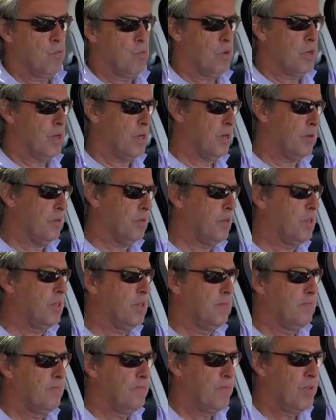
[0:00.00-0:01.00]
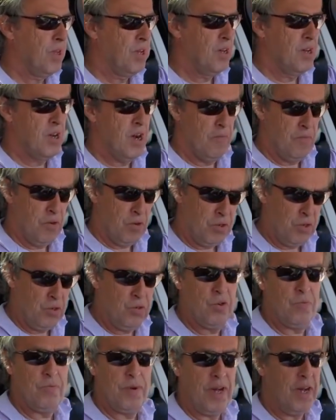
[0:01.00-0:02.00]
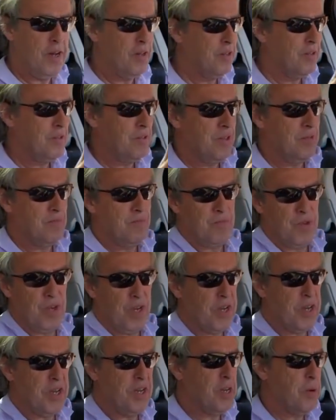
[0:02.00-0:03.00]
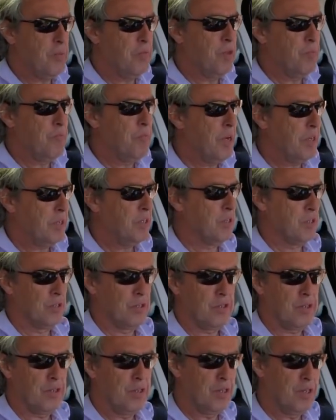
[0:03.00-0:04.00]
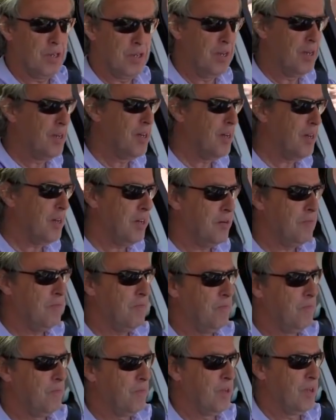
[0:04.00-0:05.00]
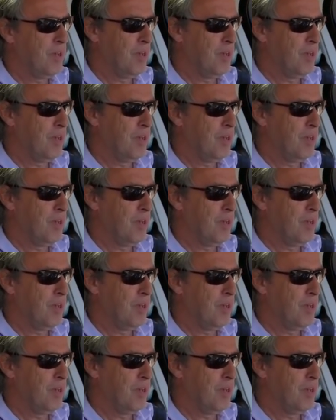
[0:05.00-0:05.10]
what else I'm not sure about them cleaning up the buttons um,